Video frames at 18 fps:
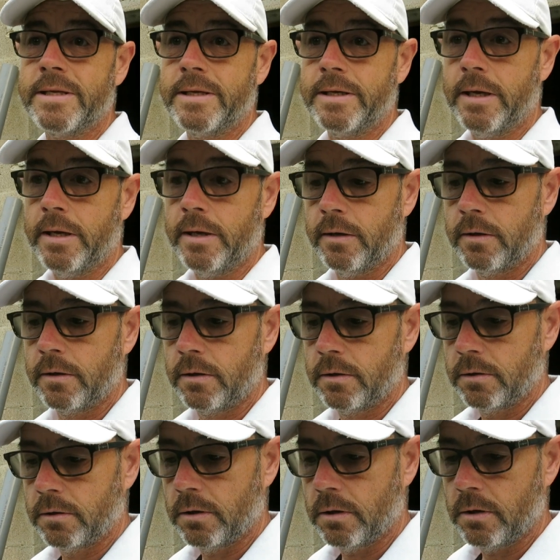it yet,
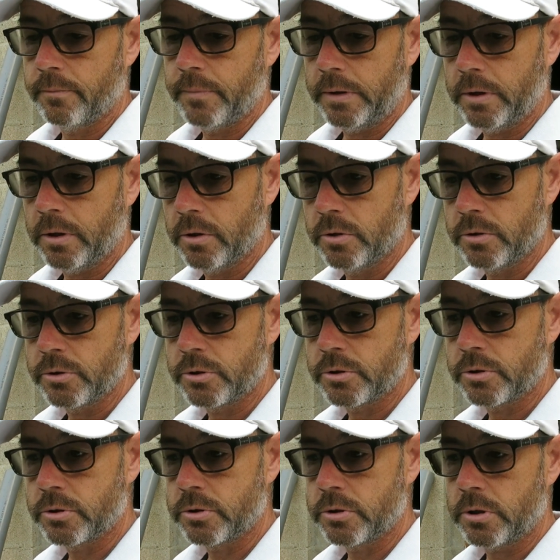
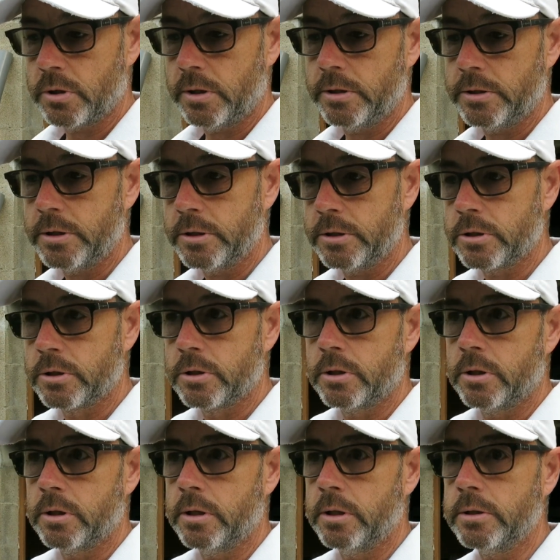because he
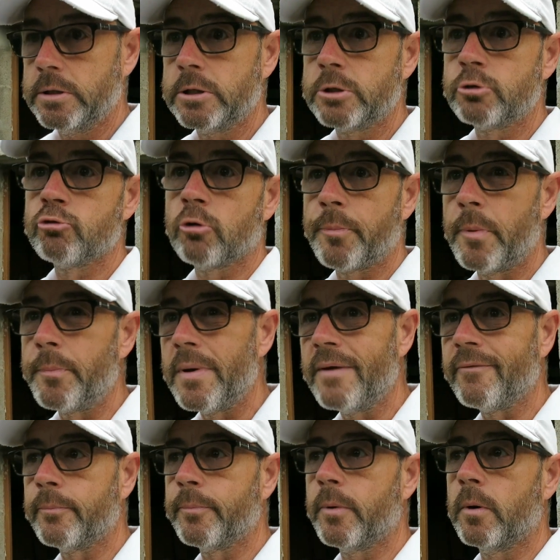did drop a bit
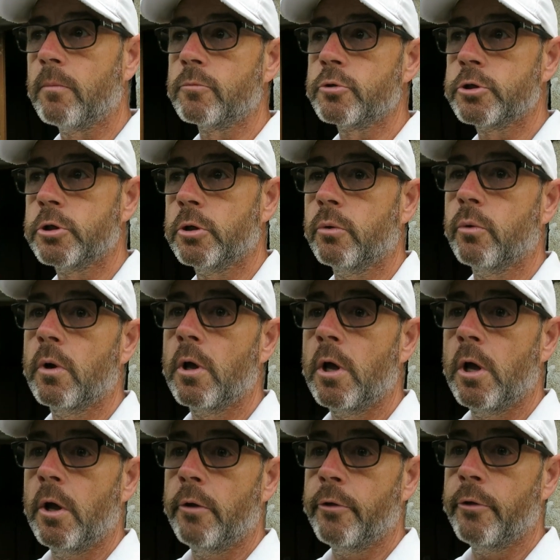of a bombshell
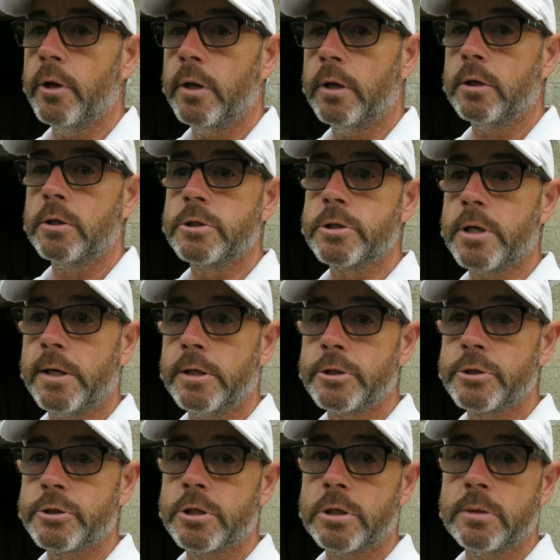that it
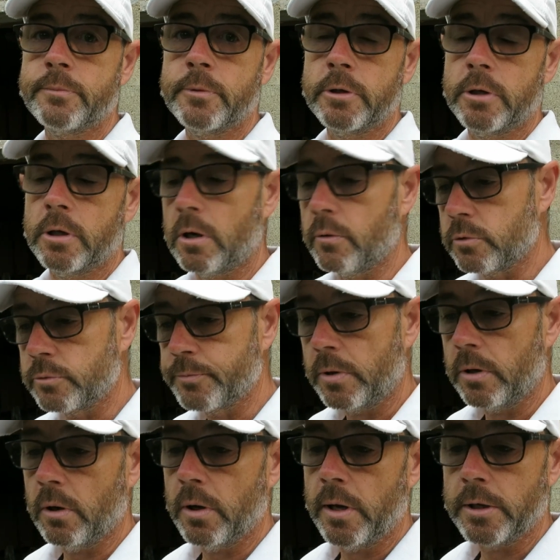contained cinnamon, and I was
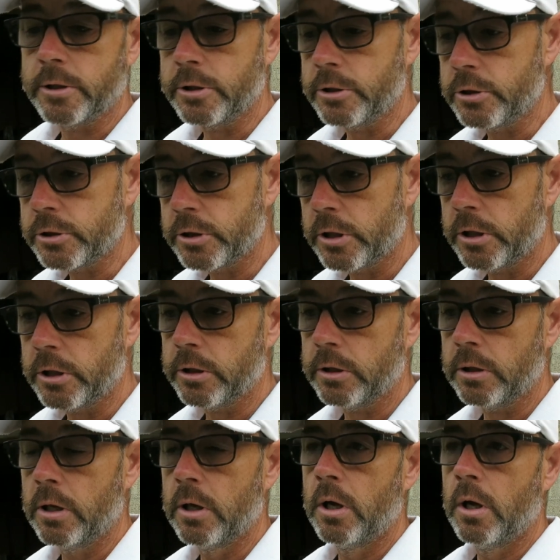polite, I didn't say anything,